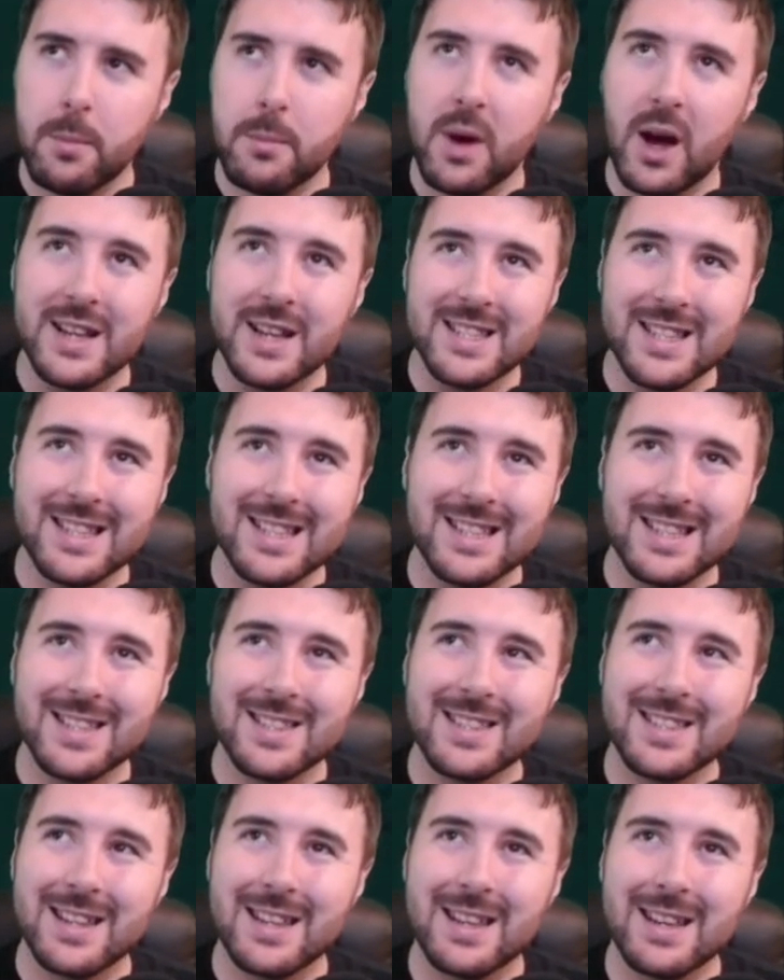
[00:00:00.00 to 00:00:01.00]
Um, I didn't
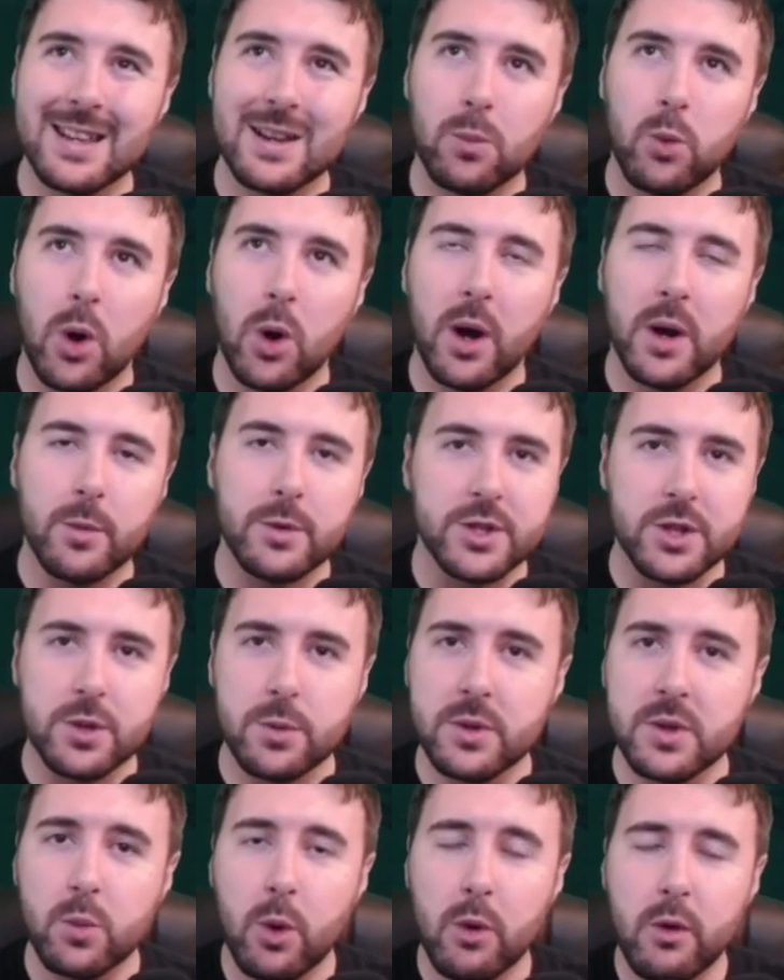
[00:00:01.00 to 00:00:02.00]
consider what I would
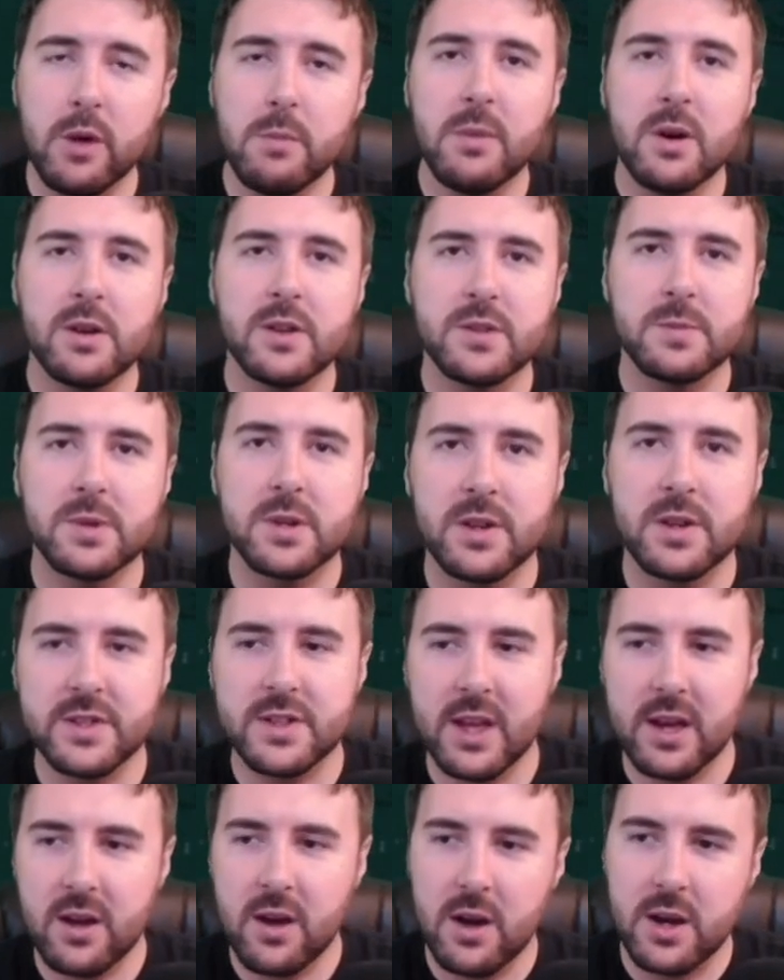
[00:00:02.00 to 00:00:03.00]
do with the warrior monks
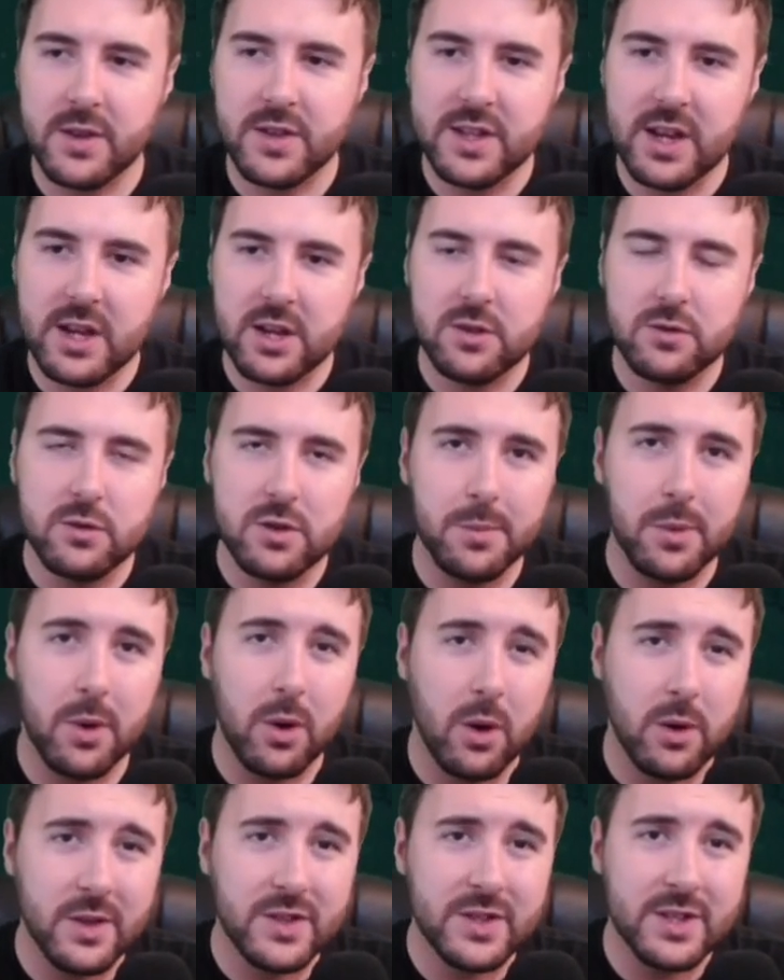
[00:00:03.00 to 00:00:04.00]
because they're kind of secondary,
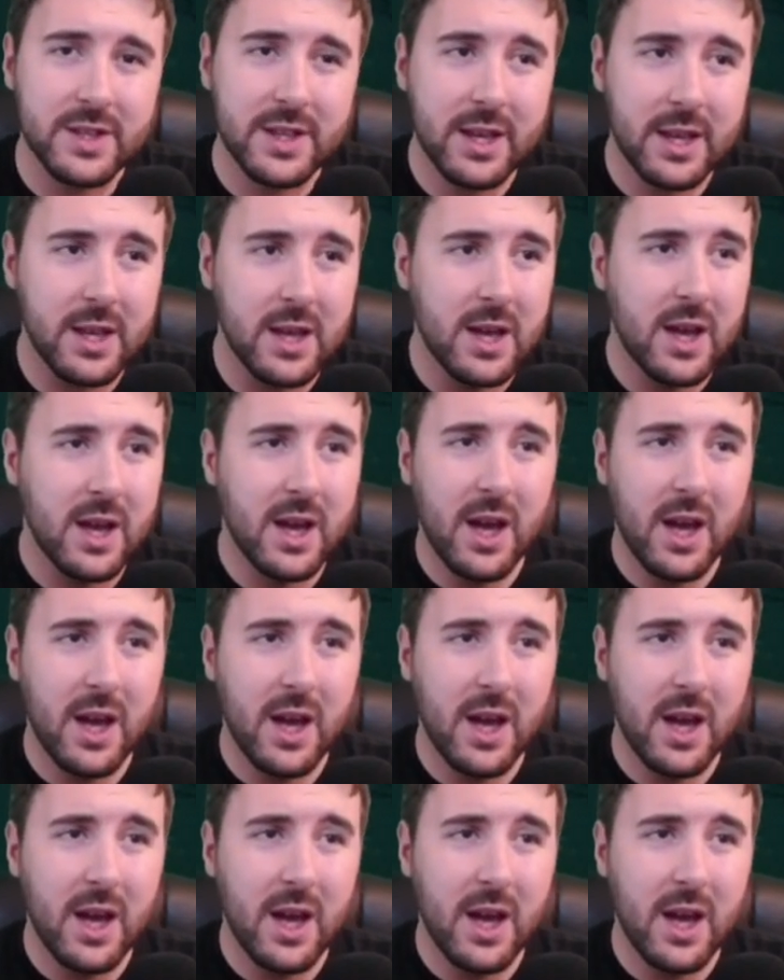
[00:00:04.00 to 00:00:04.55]
but honestly,